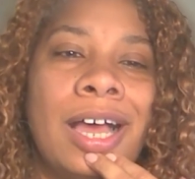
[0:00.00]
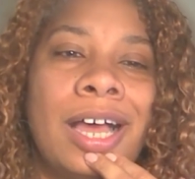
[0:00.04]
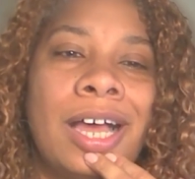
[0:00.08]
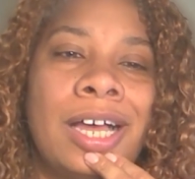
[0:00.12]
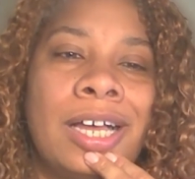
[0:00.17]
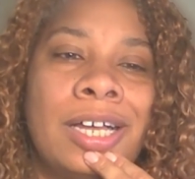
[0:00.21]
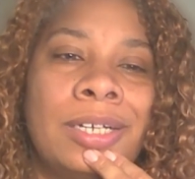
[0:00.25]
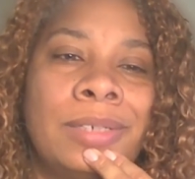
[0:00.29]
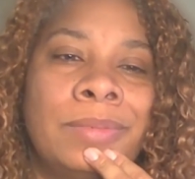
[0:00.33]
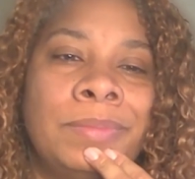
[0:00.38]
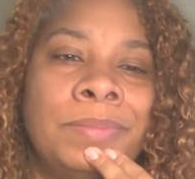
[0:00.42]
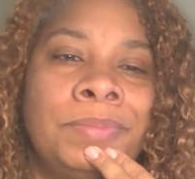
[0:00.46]

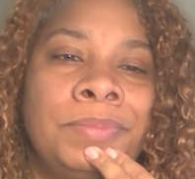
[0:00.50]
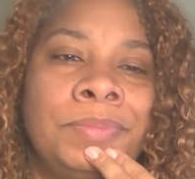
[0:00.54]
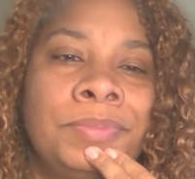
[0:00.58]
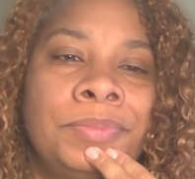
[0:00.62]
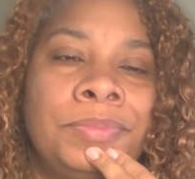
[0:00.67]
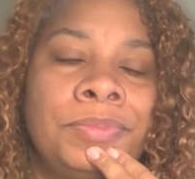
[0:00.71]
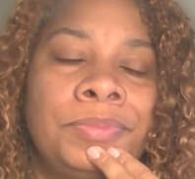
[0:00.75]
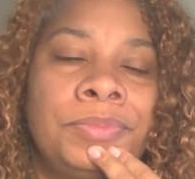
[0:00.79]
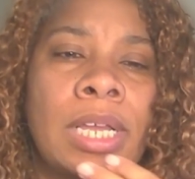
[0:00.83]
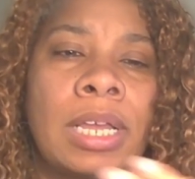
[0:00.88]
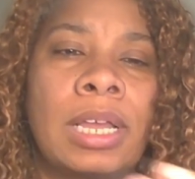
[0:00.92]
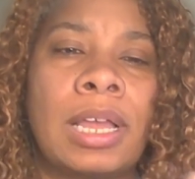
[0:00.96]
Um,
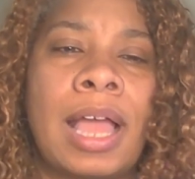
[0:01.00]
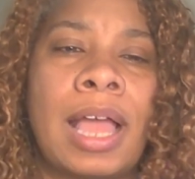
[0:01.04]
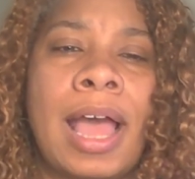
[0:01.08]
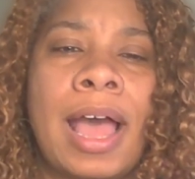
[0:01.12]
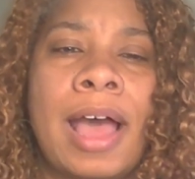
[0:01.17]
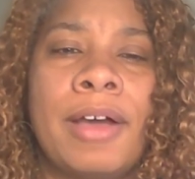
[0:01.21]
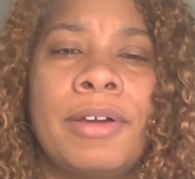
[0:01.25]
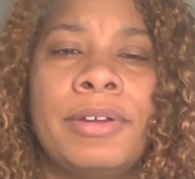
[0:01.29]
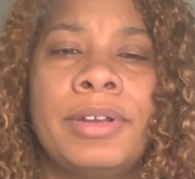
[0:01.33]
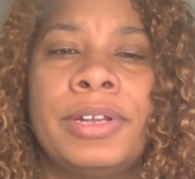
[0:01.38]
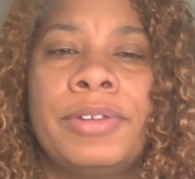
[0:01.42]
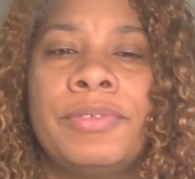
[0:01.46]

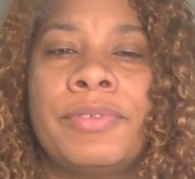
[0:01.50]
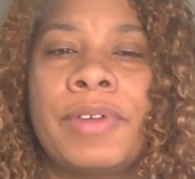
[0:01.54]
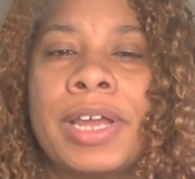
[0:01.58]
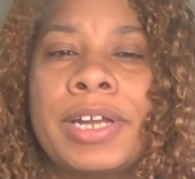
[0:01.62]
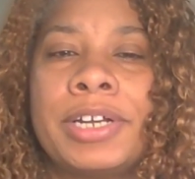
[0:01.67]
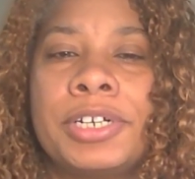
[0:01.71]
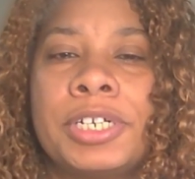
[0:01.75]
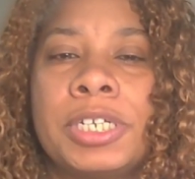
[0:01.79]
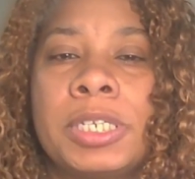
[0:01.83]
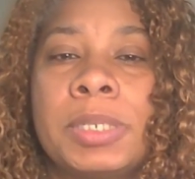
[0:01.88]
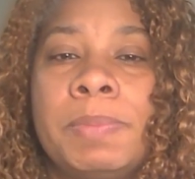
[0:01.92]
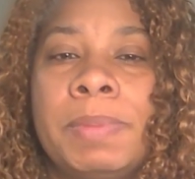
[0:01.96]
how did
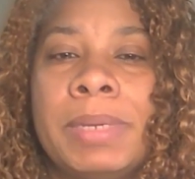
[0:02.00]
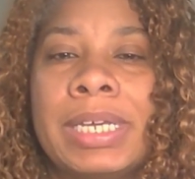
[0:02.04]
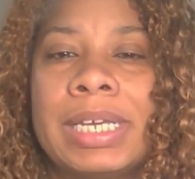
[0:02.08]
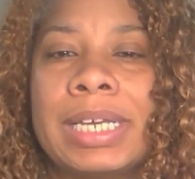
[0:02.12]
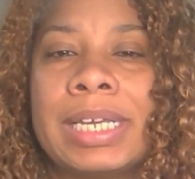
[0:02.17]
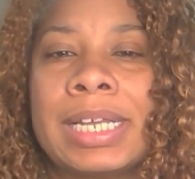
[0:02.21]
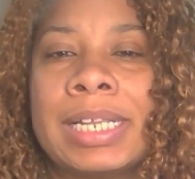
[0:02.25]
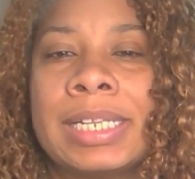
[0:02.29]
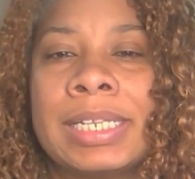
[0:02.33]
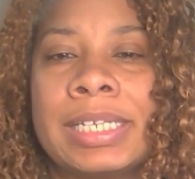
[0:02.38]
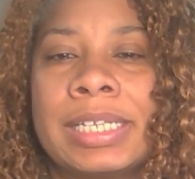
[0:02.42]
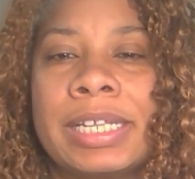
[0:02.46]
writers speak
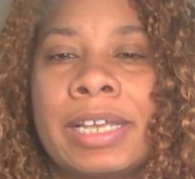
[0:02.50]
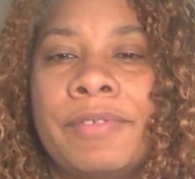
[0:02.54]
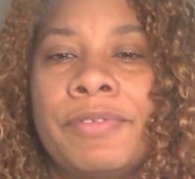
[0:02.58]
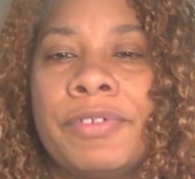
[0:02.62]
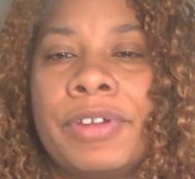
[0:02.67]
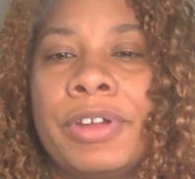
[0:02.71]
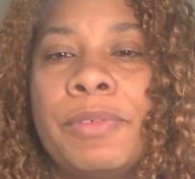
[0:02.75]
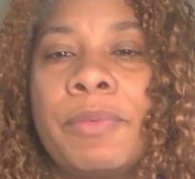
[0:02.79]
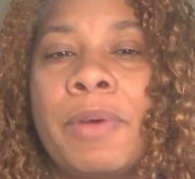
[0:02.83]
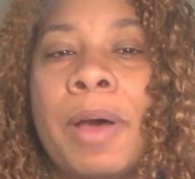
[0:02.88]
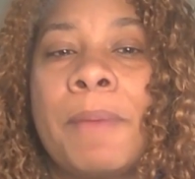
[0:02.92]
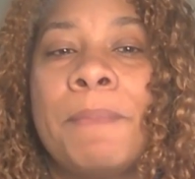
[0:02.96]
against
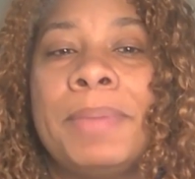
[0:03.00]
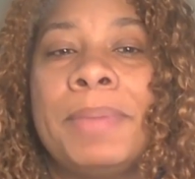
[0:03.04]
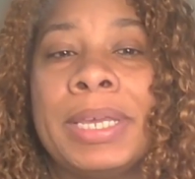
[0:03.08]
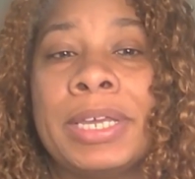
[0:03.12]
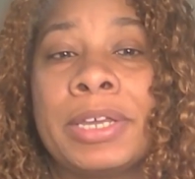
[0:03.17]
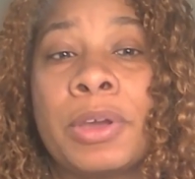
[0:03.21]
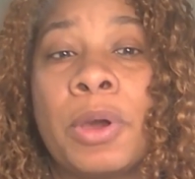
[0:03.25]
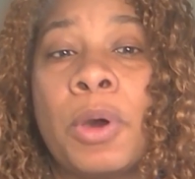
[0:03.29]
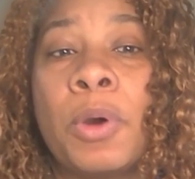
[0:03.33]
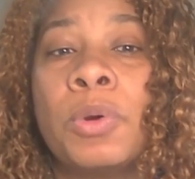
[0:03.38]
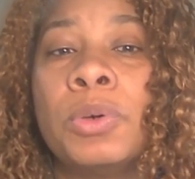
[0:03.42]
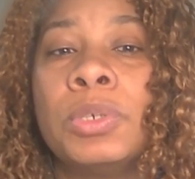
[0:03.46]
slavery while
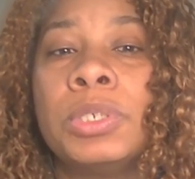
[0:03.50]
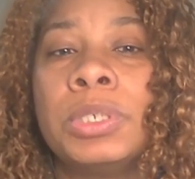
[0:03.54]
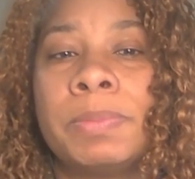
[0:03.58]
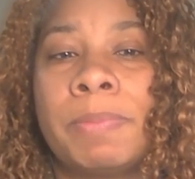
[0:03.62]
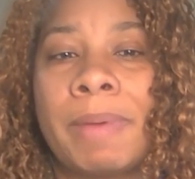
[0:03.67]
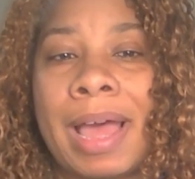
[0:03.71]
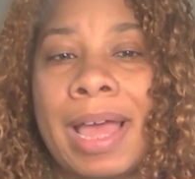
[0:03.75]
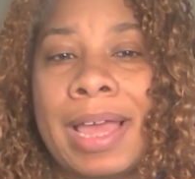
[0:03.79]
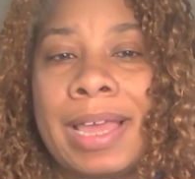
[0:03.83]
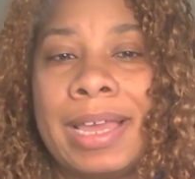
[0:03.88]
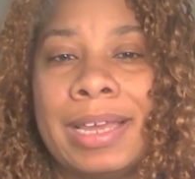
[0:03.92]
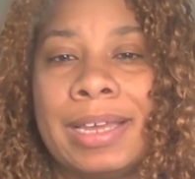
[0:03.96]
being owned
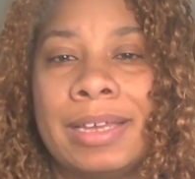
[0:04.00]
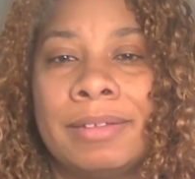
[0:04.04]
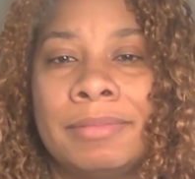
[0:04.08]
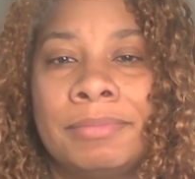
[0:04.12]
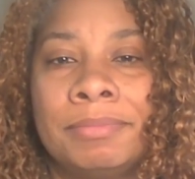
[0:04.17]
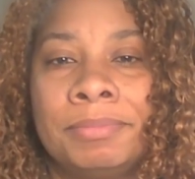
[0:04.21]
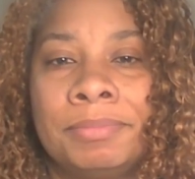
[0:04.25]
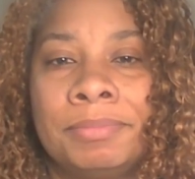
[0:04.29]
by it?